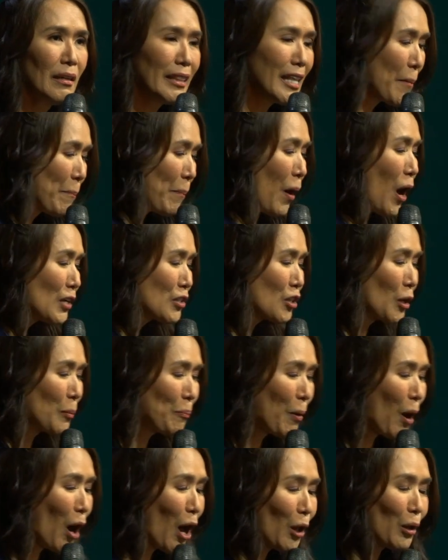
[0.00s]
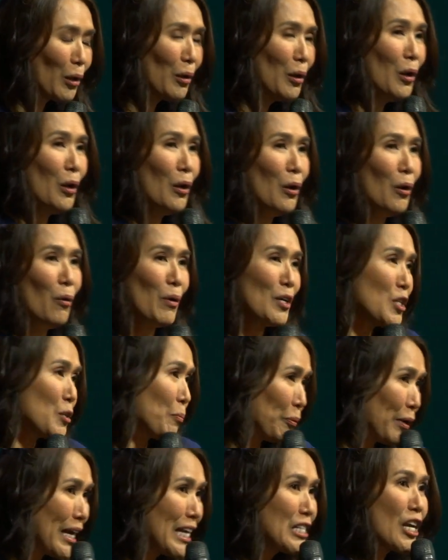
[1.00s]
The Apostle Paul was
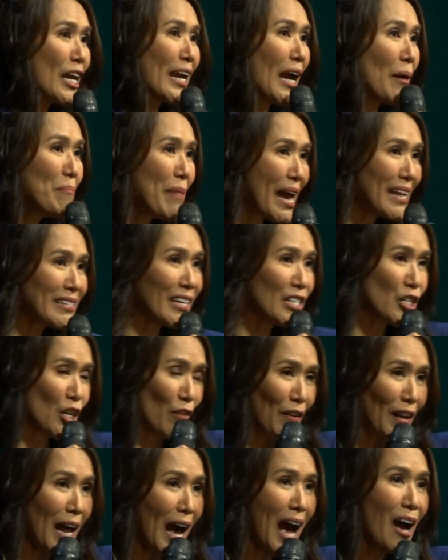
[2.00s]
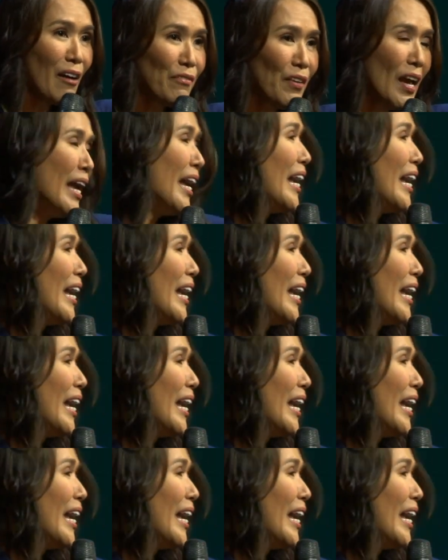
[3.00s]
preaching a message of love.